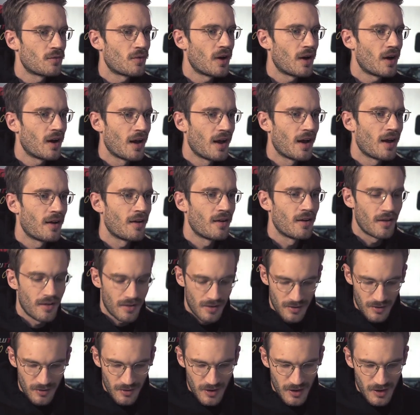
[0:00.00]
right now.
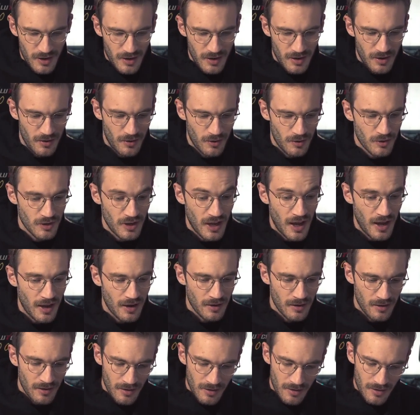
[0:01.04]
Okay? Or
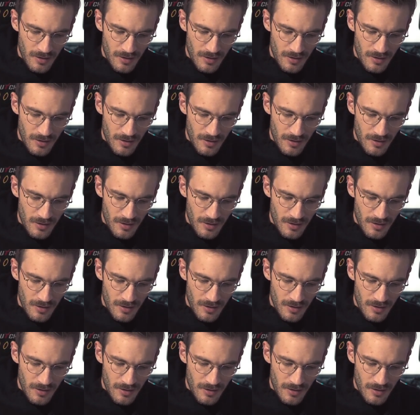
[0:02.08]
dad.